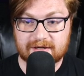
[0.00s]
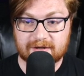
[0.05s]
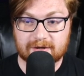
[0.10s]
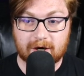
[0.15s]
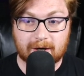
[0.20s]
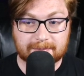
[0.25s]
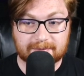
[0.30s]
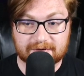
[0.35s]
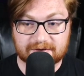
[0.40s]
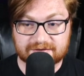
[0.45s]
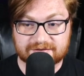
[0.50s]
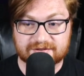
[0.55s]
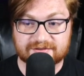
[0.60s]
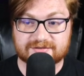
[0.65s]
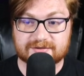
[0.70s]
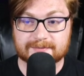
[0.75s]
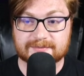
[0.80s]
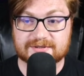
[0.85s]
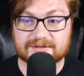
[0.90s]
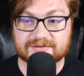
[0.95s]
The operating
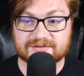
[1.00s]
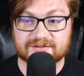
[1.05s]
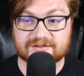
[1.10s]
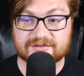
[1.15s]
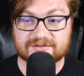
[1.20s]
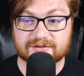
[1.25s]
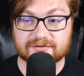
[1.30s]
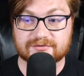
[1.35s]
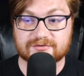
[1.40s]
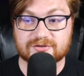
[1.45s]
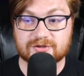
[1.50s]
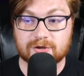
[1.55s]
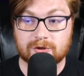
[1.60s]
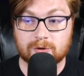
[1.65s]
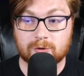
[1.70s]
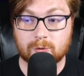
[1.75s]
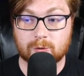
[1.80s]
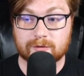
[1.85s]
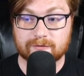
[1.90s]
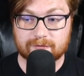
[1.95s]
system consists of
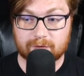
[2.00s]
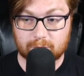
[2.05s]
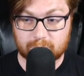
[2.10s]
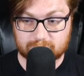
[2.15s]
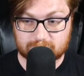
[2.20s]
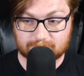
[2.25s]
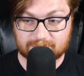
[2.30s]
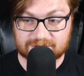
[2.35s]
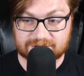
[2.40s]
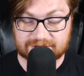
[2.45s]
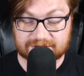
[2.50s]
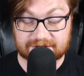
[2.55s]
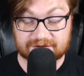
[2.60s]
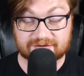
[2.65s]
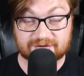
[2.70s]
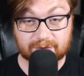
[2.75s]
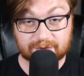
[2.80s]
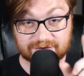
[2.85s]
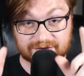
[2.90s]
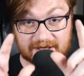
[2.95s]
two virtual
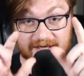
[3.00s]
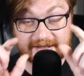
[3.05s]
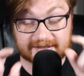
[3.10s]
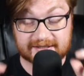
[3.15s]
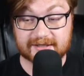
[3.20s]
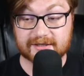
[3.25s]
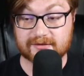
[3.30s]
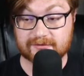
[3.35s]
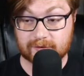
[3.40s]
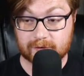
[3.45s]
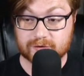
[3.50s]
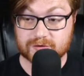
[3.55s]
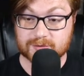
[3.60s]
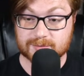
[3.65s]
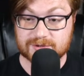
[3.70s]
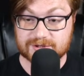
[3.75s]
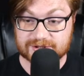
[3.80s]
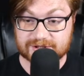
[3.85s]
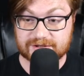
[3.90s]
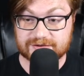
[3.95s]
machines, so dedicated virtual
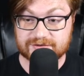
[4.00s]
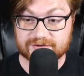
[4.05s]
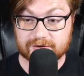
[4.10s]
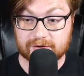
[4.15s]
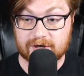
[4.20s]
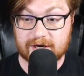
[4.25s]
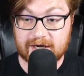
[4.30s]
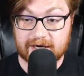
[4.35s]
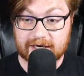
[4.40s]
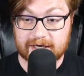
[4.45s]
machines here,